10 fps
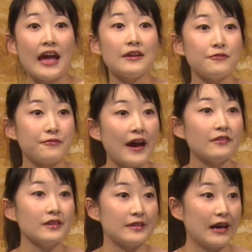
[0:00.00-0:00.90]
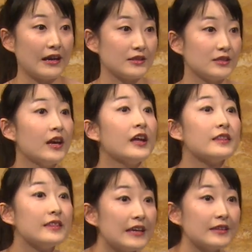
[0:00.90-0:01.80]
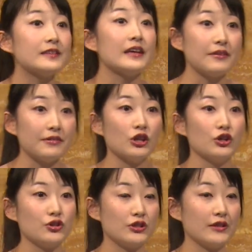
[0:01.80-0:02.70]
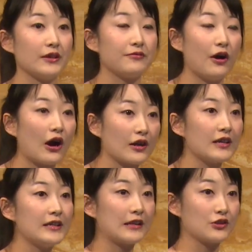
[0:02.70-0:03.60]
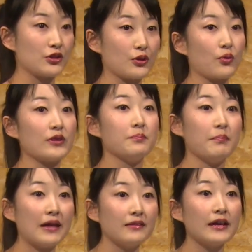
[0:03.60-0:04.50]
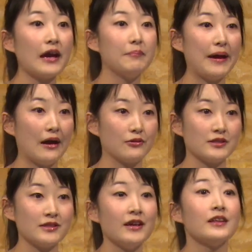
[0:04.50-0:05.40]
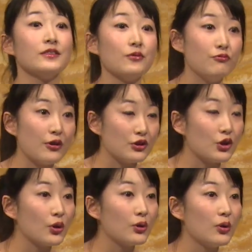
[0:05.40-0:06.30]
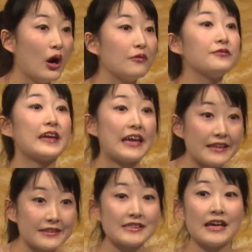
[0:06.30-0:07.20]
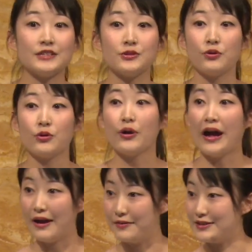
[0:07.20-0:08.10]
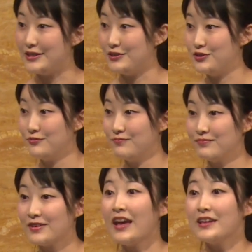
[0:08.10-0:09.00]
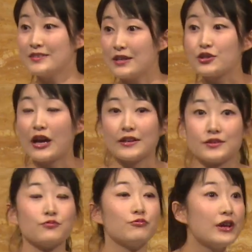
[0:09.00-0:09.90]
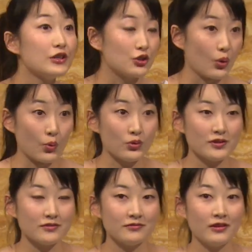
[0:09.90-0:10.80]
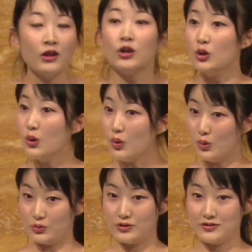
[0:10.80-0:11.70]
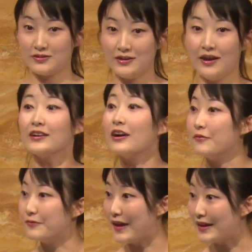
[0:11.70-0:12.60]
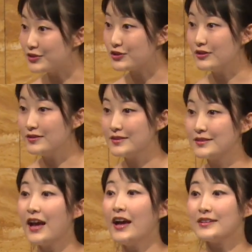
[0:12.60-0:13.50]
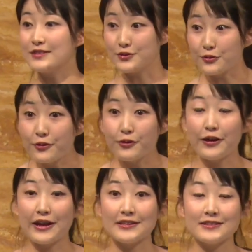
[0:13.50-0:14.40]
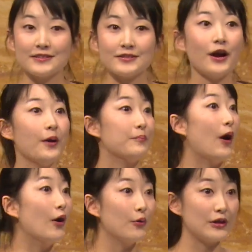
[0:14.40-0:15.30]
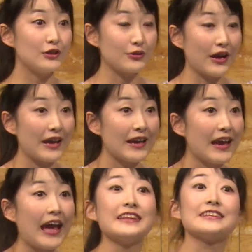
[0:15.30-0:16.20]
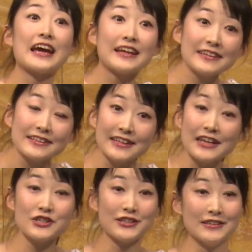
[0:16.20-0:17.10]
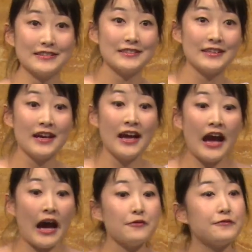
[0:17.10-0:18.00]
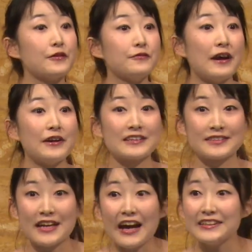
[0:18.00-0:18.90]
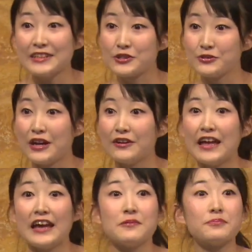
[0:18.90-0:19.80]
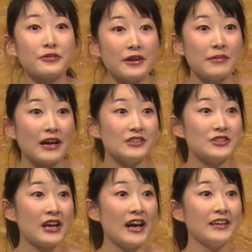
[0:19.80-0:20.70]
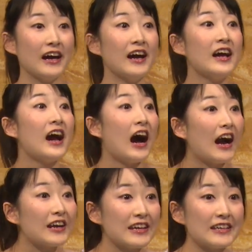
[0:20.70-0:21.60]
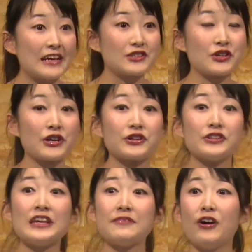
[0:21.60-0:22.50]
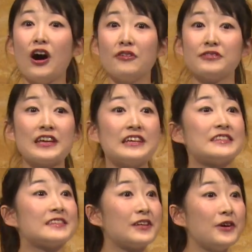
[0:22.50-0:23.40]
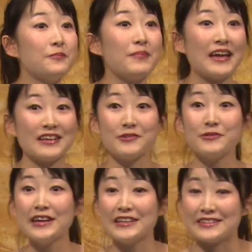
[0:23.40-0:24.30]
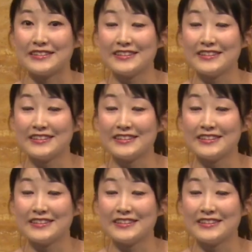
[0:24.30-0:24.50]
and found that this evolution of architecture was mainly about the renewal of intangible heritage, such as rituals, laws, conventions, stories, poetry, and designations. I feel very excited to know that in pre-modern China, architecture could evolve in so many ways